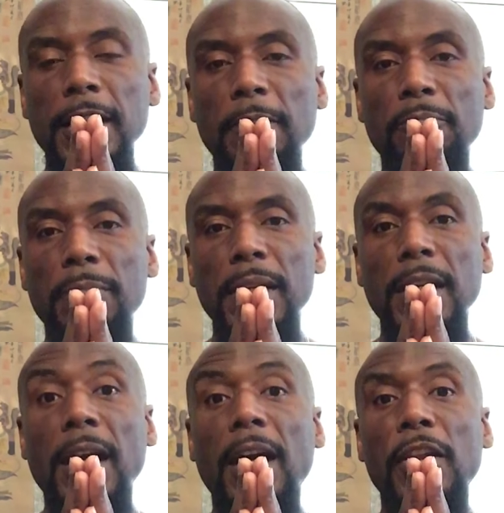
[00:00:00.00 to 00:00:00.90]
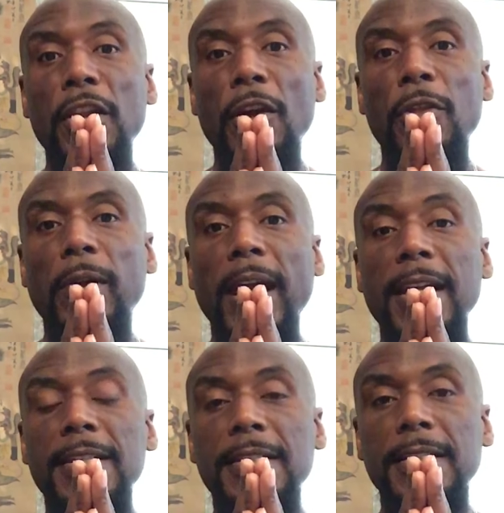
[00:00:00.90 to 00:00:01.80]
can be another
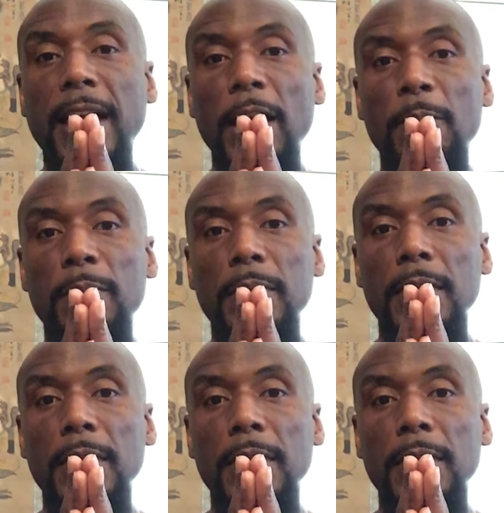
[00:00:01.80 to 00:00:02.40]
escape